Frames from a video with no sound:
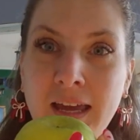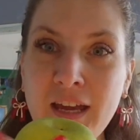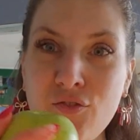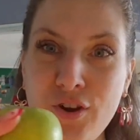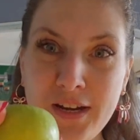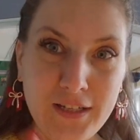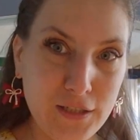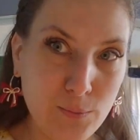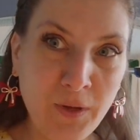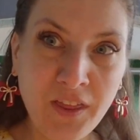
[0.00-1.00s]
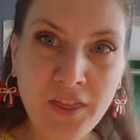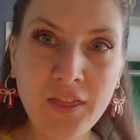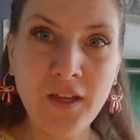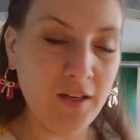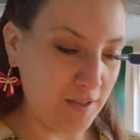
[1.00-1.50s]
a Granny Smith
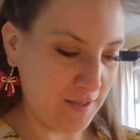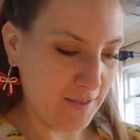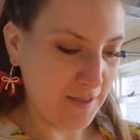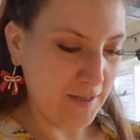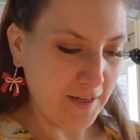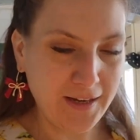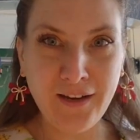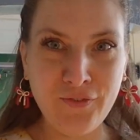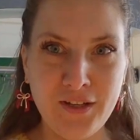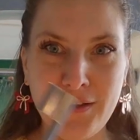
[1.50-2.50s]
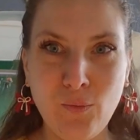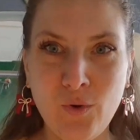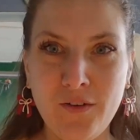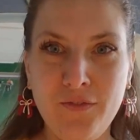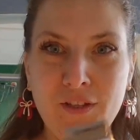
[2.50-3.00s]
and I've got
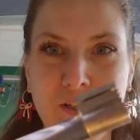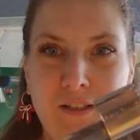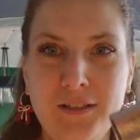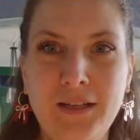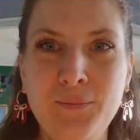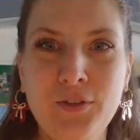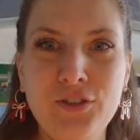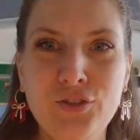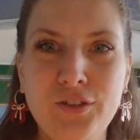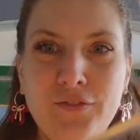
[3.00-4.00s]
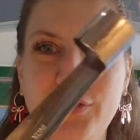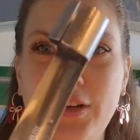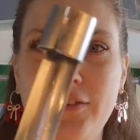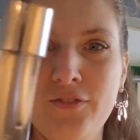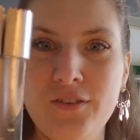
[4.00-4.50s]
one of these. I'm not sure if you
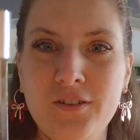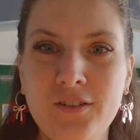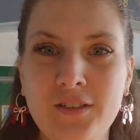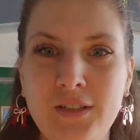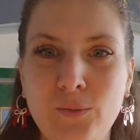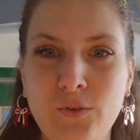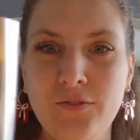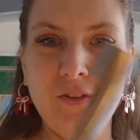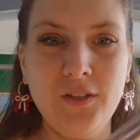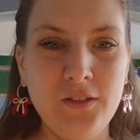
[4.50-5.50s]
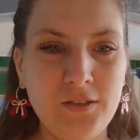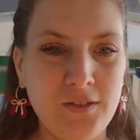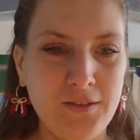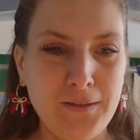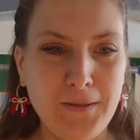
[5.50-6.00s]
ever seen one of these.